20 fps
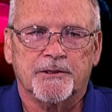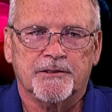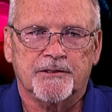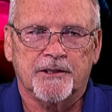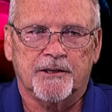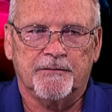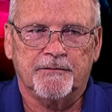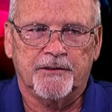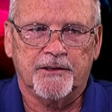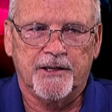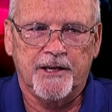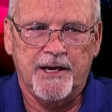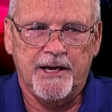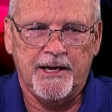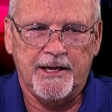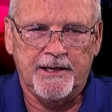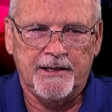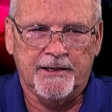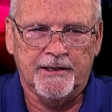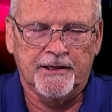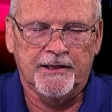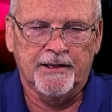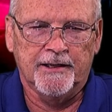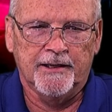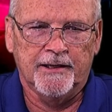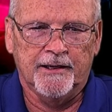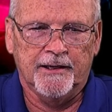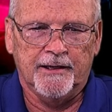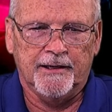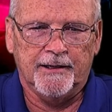of the stuff today.
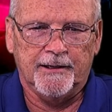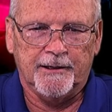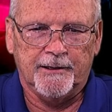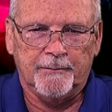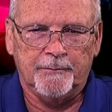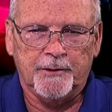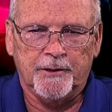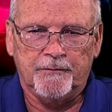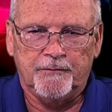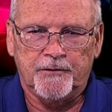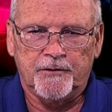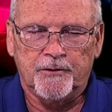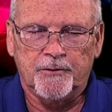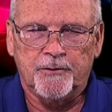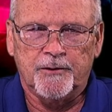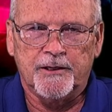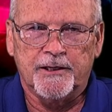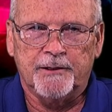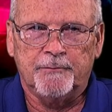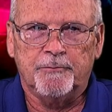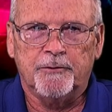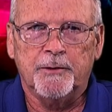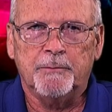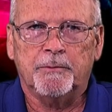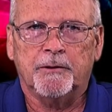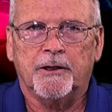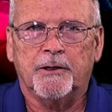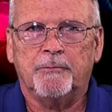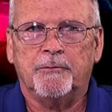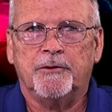If you're doing any
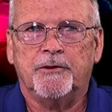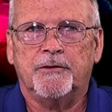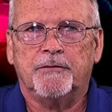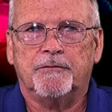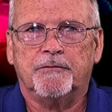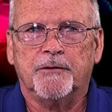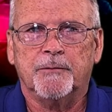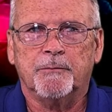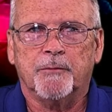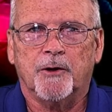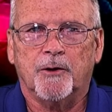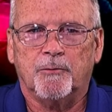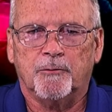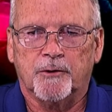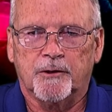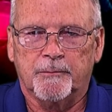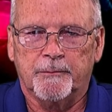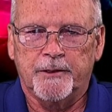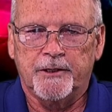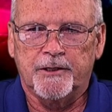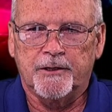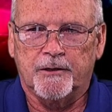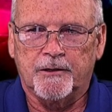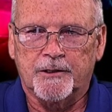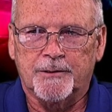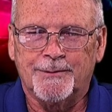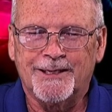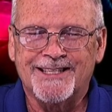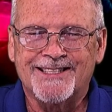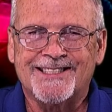replay with your football, we're going to be
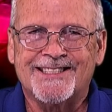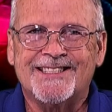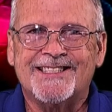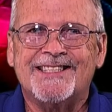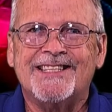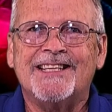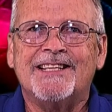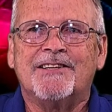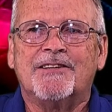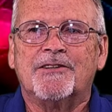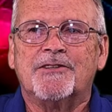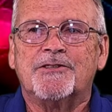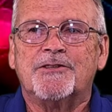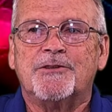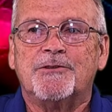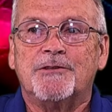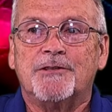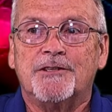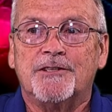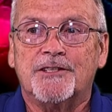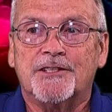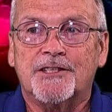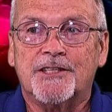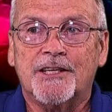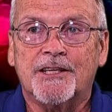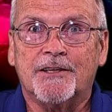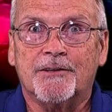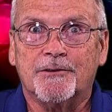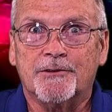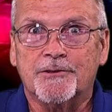talking about stingers, using
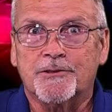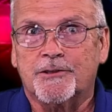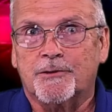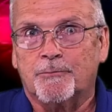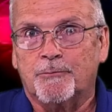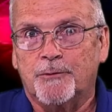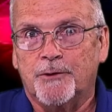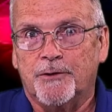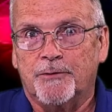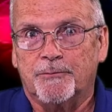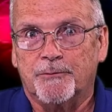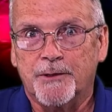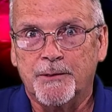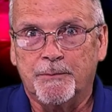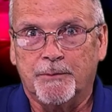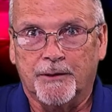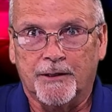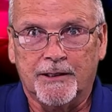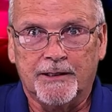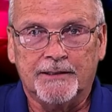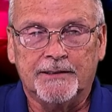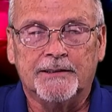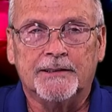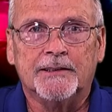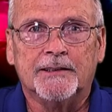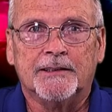stingers with replay.